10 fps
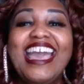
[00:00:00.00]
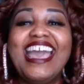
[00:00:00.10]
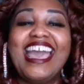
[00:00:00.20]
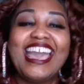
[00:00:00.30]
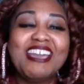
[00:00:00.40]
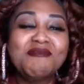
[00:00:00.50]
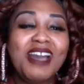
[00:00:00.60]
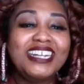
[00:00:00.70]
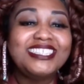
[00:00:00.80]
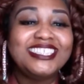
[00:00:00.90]
Hey,
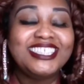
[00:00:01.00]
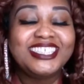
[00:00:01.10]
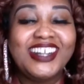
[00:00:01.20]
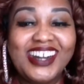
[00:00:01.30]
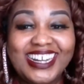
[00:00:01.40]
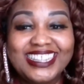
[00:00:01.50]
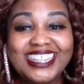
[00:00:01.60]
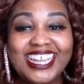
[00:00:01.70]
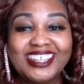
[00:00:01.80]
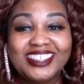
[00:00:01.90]
Pastor Sean.
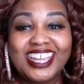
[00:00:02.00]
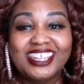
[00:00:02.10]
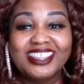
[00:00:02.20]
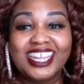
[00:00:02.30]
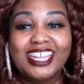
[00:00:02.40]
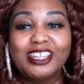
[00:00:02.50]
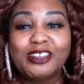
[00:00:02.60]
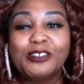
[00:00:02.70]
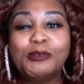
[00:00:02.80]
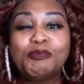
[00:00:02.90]
Thank you, thank you, thank
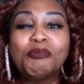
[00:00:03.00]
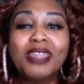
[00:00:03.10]
you.